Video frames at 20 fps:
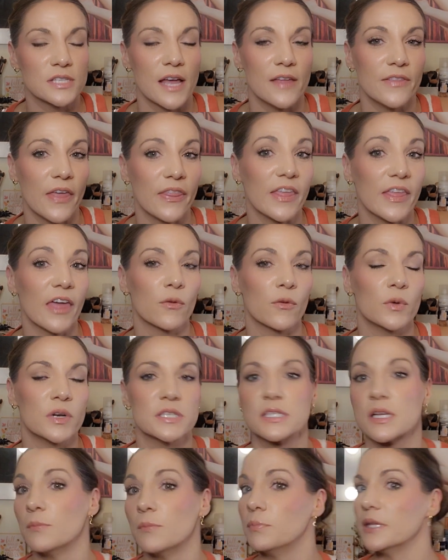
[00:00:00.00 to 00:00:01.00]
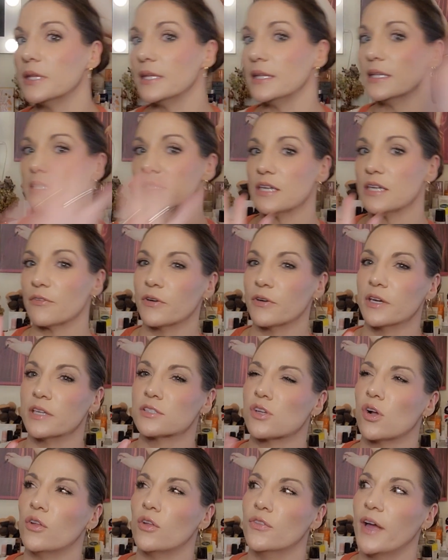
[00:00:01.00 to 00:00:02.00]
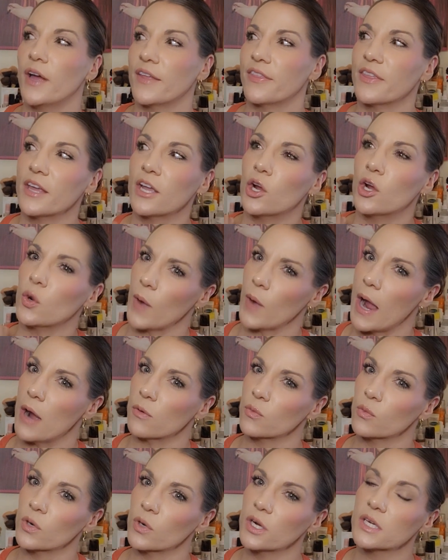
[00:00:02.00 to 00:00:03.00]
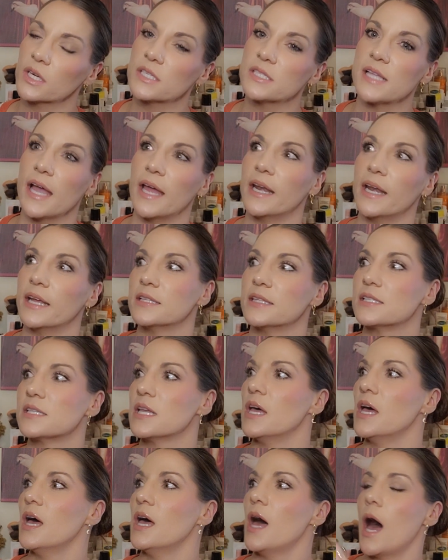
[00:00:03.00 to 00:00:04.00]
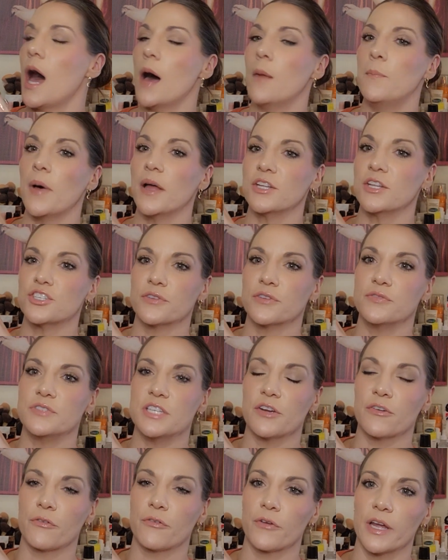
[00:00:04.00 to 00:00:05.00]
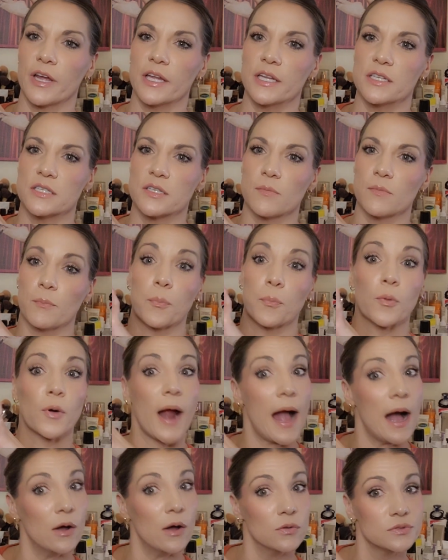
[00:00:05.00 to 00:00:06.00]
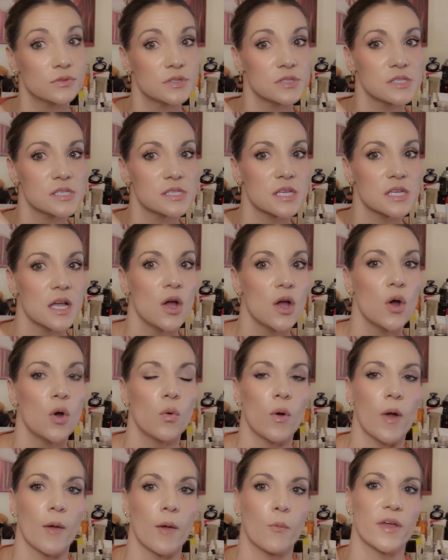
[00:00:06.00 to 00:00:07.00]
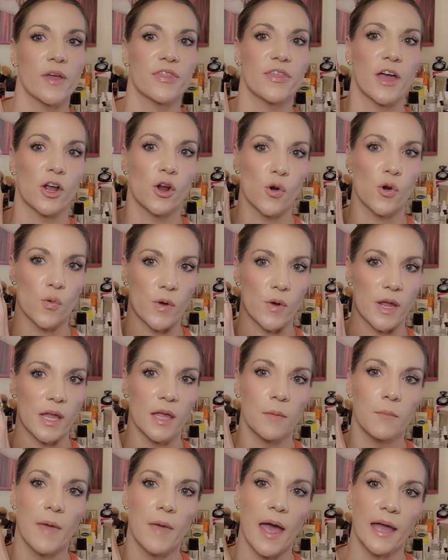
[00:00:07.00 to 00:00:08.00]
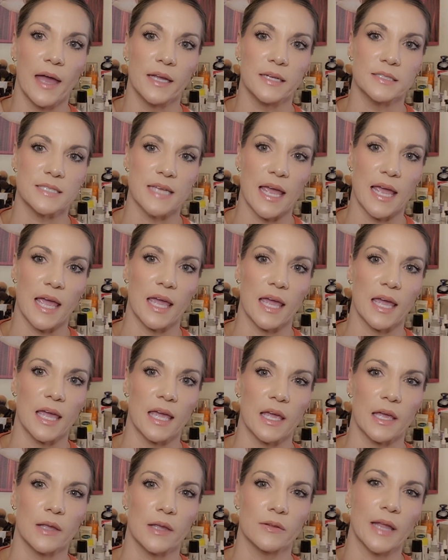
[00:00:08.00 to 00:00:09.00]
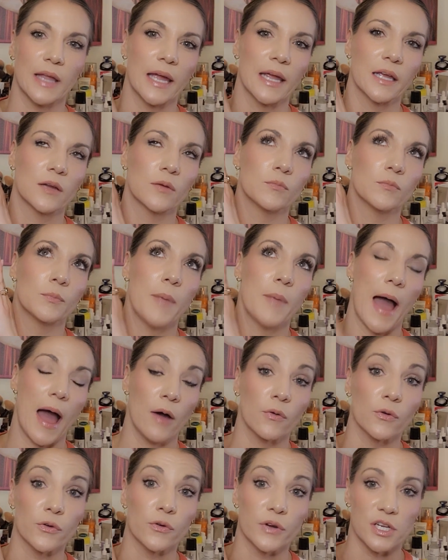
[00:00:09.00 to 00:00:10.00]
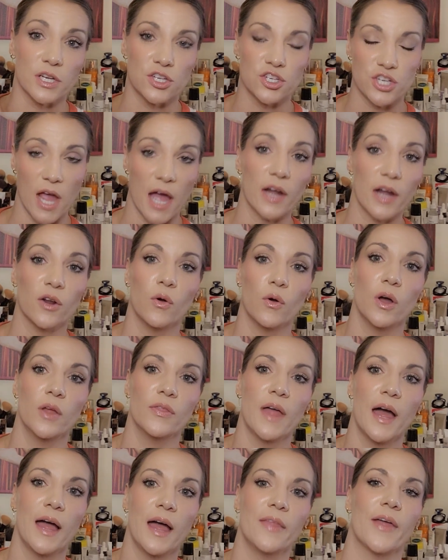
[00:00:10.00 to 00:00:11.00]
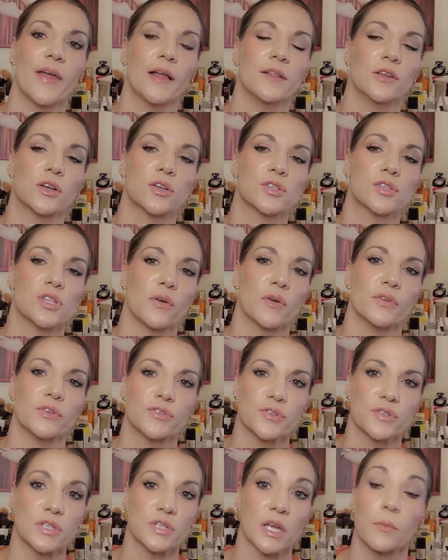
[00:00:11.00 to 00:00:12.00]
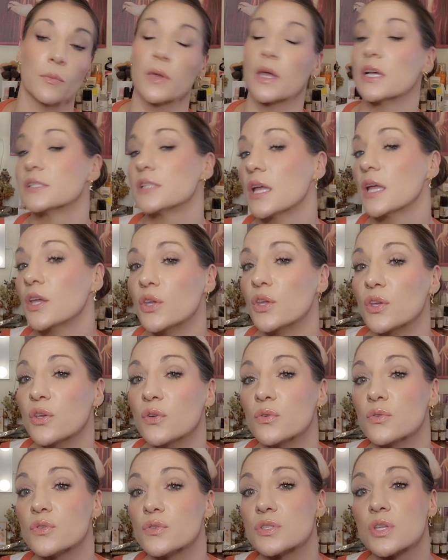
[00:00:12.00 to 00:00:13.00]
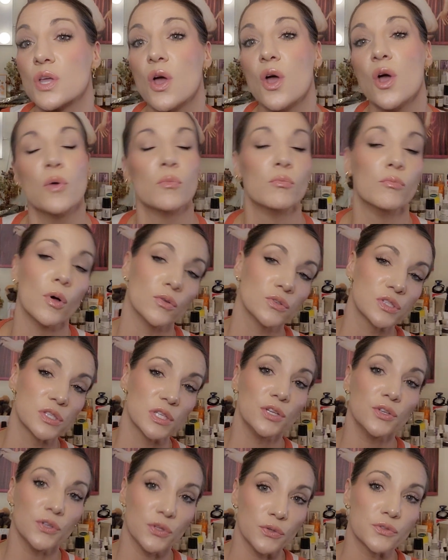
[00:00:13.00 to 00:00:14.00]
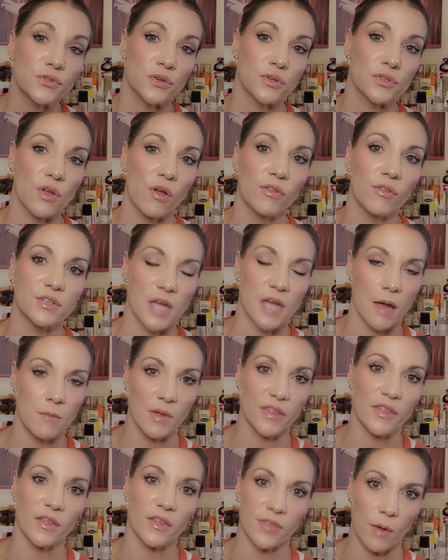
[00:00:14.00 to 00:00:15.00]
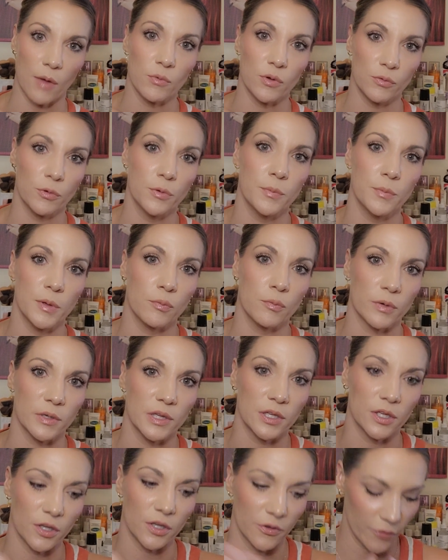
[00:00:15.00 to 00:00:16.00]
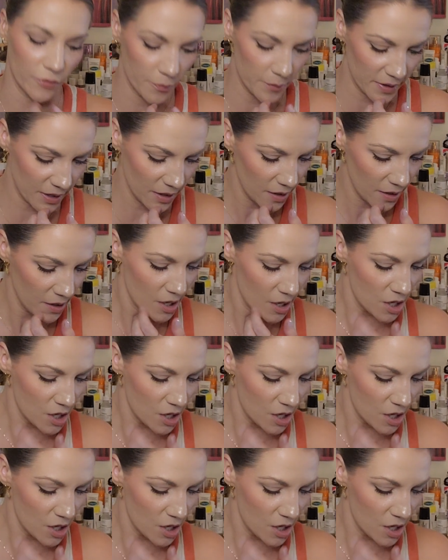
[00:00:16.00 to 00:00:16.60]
And then the other one is completely different. It's called, I think, Groundworks, and it's a bunch of different browns with a cream and a like powdery shadow on that. That looks so interesting. And because I use mostly neutrals all the time, I think that one would be really good for me.